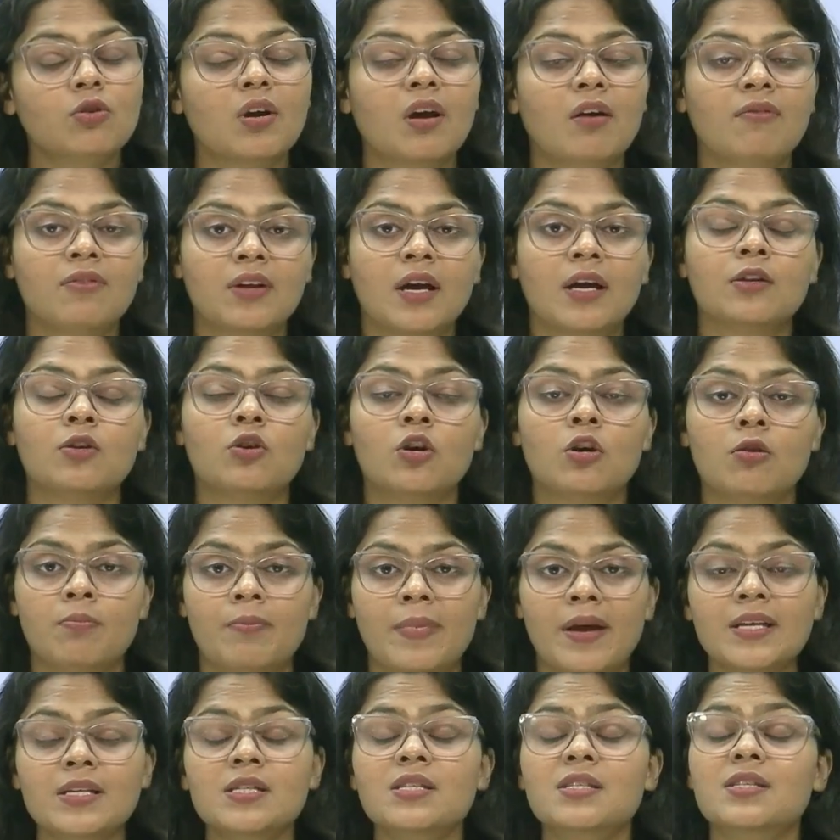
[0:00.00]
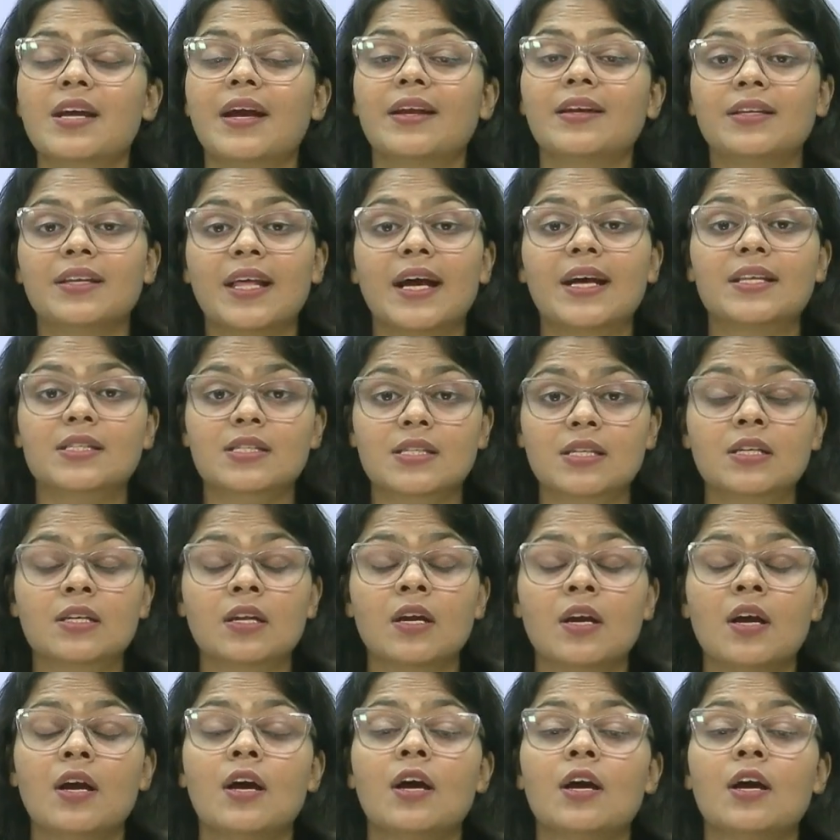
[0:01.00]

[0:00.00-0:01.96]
You have done your best, and that's it.